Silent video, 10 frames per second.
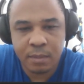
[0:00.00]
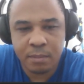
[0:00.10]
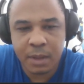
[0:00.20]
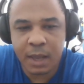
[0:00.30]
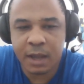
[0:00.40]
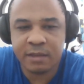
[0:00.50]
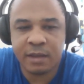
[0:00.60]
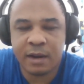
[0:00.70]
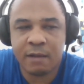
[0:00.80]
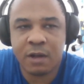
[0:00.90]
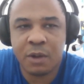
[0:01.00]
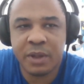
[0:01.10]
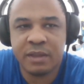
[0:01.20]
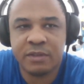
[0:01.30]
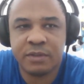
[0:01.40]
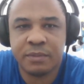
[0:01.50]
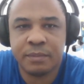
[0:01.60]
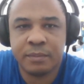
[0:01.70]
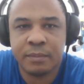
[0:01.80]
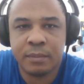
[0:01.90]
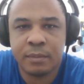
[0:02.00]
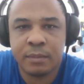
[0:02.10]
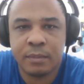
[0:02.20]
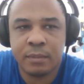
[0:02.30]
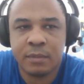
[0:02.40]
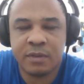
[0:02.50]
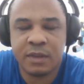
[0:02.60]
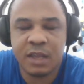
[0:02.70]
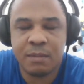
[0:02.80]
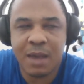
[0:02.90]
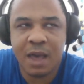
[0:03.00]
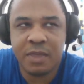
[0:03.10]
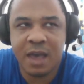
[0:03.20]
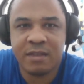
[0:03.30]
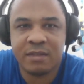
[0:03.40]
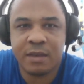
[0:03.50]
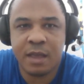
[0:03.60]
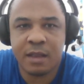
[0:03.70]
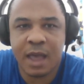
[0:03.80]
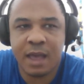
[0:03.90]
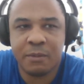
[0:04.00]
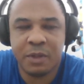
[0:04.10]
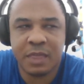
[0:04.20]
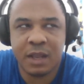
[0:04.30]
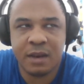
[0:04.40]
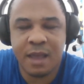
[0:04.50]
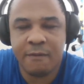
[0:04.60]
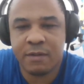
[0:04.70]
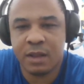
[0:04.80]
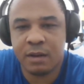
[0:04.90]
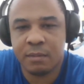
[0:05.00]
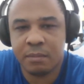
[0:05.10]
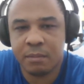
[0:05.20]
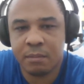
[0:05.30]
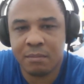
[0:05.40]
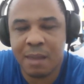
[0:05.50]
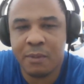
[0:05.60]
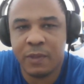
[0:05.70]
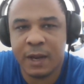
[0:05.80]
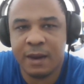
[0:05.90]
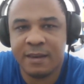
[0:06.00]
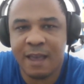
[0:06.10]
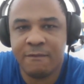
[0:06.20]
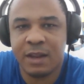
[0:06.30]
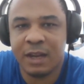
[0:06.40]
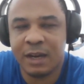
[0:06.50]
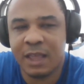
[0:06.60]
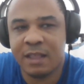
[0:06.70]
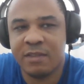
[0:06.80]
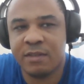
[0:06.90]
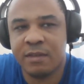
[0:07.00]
But like I said, I've always seen math as with an indefinite, maybe with an indefinite lens.